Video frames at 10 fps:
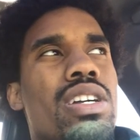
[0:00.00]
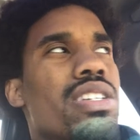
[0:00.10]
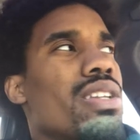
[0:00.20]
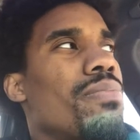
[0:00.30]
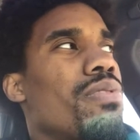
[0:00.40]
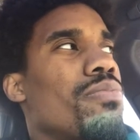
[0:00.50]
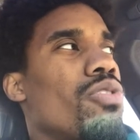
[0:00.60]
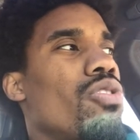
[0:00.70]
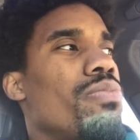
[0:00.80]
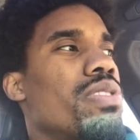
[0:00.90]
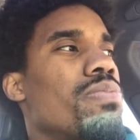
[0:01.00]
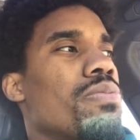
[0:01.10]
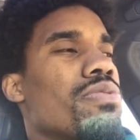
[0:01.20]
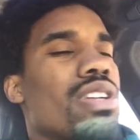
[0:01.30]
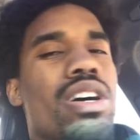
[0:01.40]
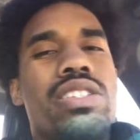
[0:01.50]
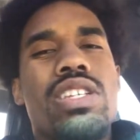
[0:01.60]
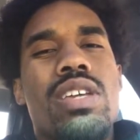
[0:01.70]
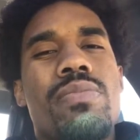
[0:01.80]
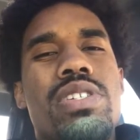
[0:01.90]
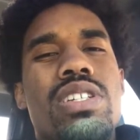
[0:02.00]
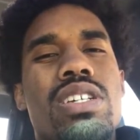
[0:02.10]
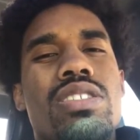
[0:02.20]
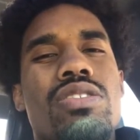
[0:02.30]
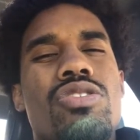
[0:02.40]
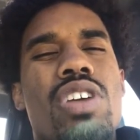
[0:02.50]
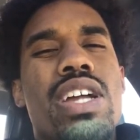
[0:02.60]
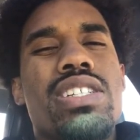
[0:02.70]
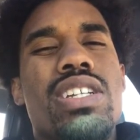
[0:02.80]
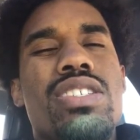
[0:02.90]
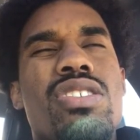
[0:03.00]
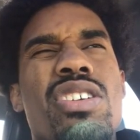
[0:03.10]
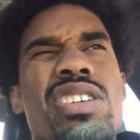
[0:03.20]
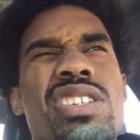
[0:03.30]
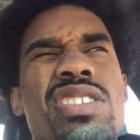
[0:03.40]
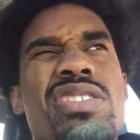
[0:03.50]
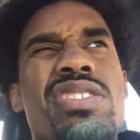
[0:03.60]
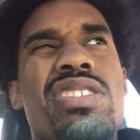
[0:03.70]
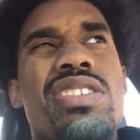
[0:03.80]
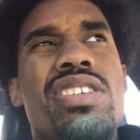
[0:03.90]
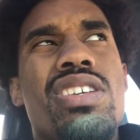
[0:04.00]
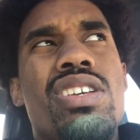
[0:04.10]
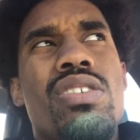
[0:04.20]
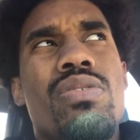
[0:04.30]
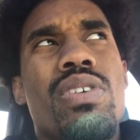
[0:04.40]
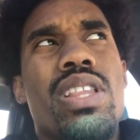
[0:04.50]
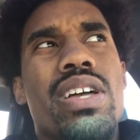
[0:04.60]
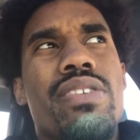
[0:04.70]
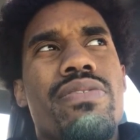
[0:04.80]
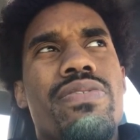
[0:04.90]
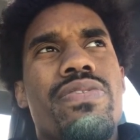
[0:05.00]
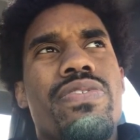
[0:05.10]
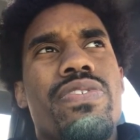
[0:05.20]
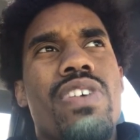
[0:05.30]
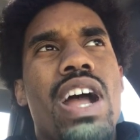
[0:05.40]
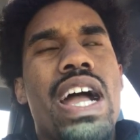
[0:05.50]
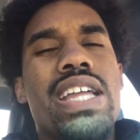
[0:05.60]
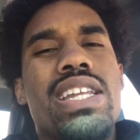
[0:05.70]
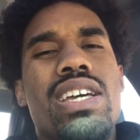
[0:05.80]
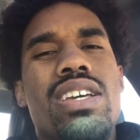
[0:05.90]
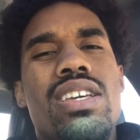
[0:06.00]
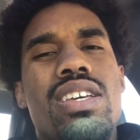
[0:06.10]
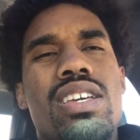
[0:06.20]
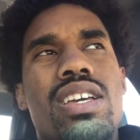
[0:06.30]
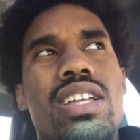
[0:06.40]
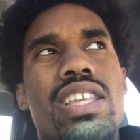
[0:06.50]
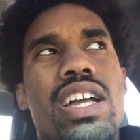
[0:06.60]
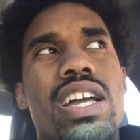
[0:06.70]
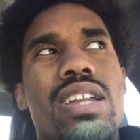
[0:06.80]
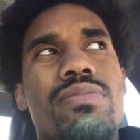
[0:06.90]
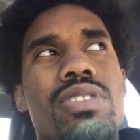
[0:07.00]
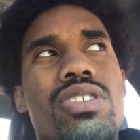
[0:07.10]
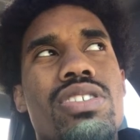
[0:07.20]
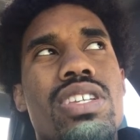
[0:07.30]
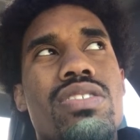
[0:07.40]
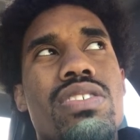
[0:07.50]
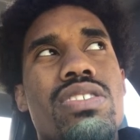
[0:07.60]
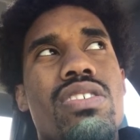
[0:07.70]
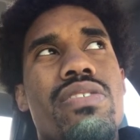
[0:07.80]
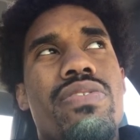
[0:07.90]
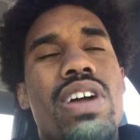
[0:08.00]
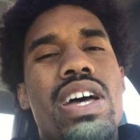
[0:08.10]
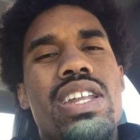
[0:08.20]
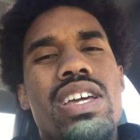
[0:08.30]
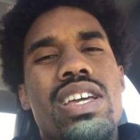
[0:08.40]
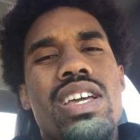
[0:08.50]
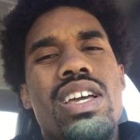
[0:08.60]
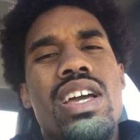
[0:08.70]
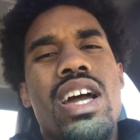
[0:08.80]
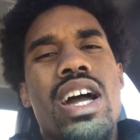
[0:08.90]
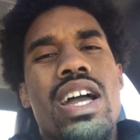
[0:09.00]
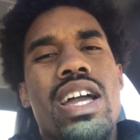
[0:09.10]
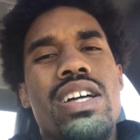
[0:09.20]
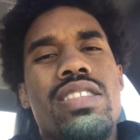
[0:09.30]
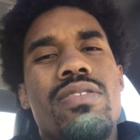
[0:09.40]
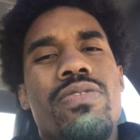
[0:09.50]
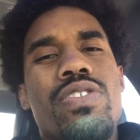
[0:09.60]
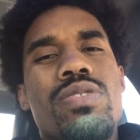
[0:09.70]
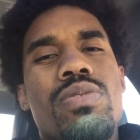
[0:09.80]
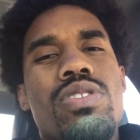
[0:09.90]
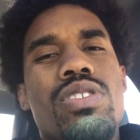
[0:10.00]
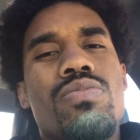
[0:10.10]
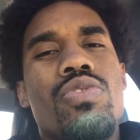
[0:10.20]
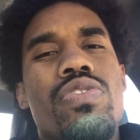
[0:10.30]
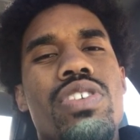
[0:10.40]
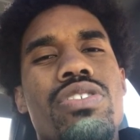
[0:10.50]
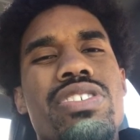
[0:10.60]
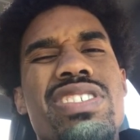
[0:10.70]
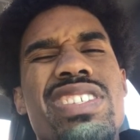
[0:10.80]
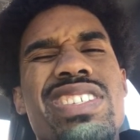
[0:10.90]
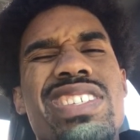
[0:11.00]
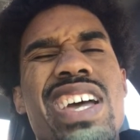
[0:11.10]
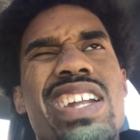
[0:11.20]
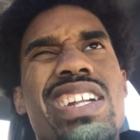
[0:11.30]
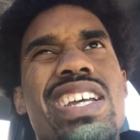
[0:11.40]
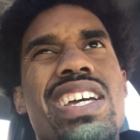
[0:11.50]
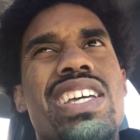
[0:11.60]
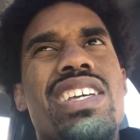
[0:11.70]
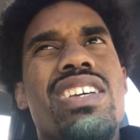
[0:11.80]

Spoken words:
because I put them on a whole bunch of people's cars, didn't get much of that traction. I started this, what, like Friday? I think I got them Thursday. So I started Friday. I got the first person to move in on Sunday.